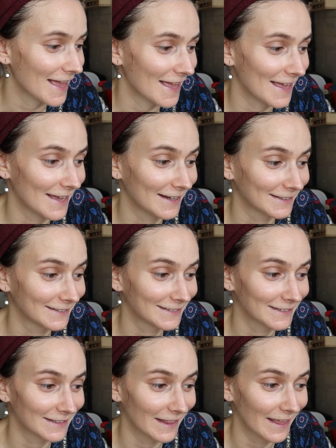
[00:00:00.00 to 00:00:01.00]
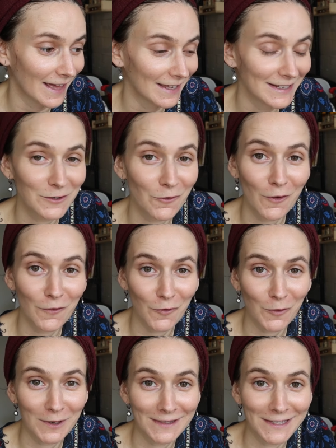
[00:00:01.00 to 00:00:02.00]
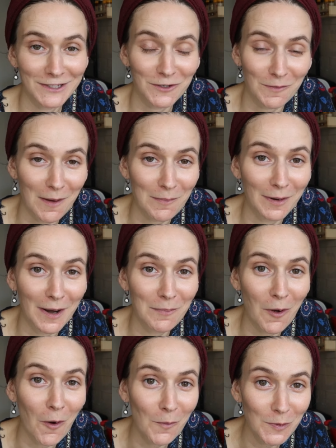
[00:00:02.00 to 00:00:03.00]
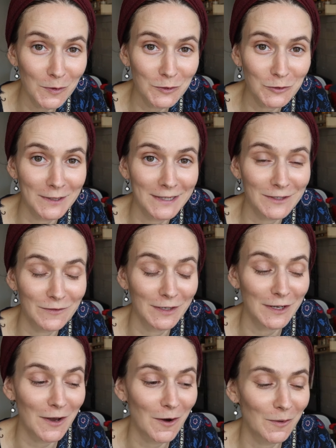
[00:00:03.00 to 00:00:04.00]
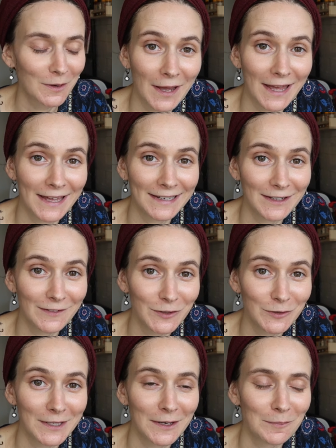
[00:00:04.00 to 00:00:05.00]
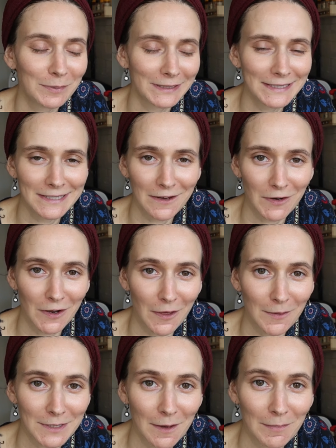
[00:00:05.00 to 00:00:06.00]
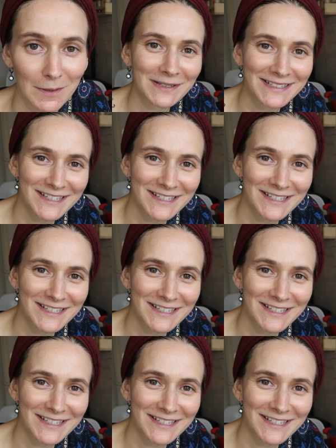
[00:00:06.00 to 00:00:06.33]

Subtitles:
And that is all for this Shabbat prep. Hope you enjoyed this video, and if you did, please give it a thumbs up.